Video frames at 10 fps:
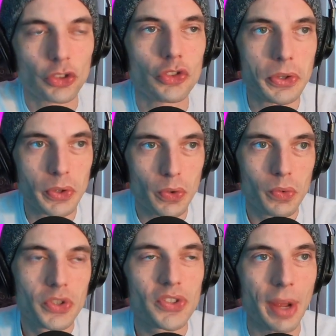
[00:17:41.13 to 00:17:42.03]

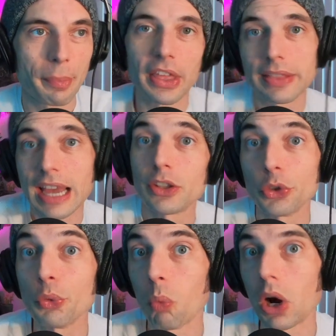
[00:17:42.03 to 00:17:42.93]
do something that
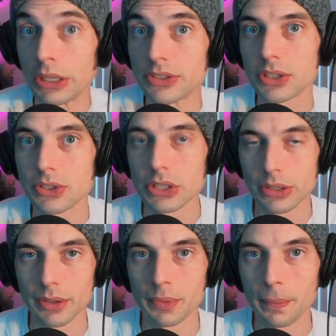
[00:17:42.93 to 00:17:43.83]
you want to
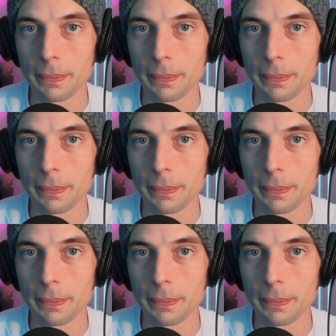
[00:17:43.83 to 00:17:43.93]
do.